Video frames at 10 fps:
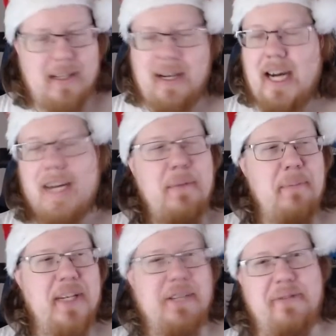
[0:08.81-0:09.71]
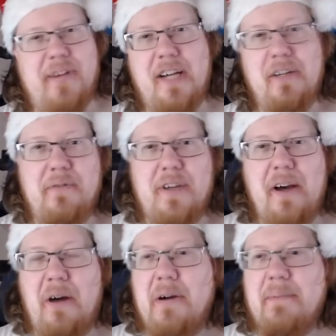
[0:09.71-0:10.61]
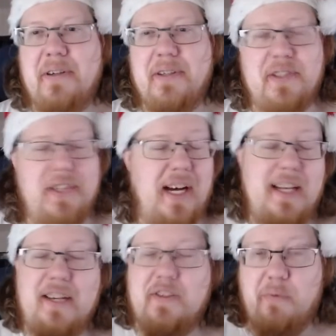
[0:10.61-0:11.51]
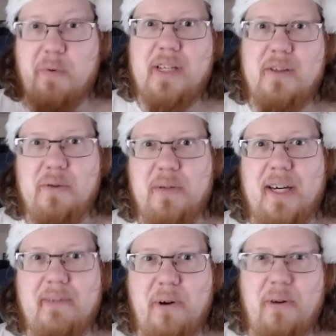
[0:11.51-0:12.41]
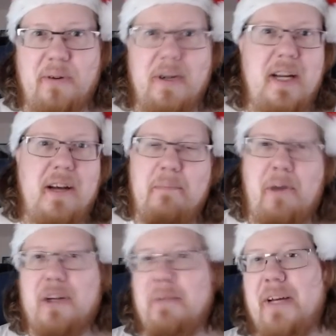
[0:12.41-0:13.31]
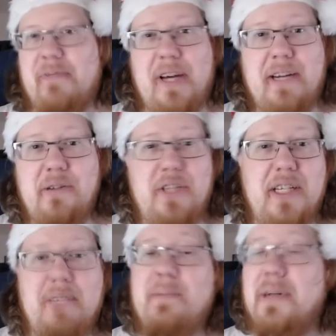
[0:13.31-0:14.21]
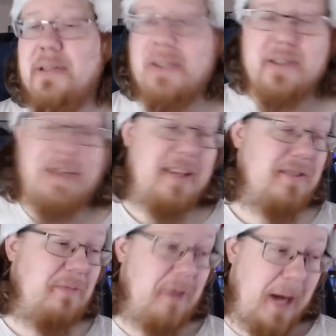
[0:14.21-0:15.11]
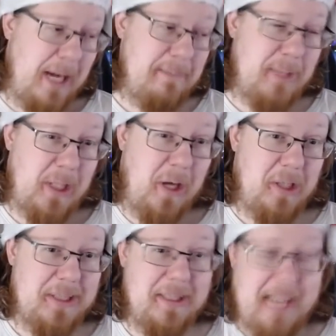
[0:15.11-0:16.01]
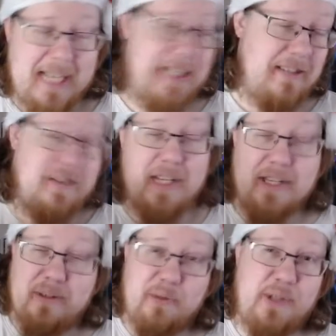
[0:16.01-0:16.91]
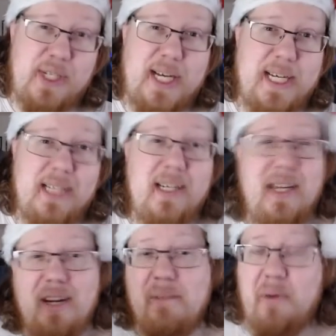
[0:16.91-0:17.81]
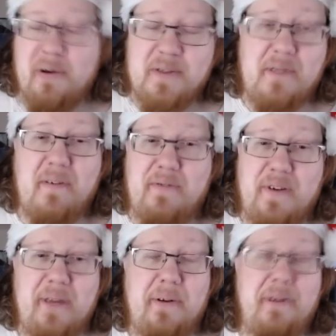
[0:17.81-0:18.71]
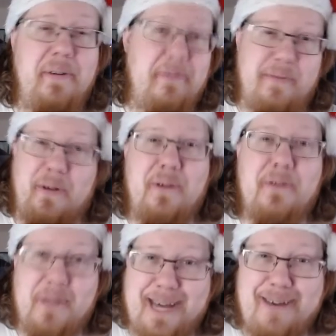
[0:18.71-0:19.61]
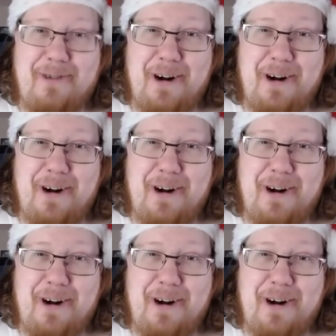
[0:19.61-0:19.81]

I am a big fan of Kiara because I just really do love her bottom left energy because that is where I belong. And as they do say, birds of a feather flock together.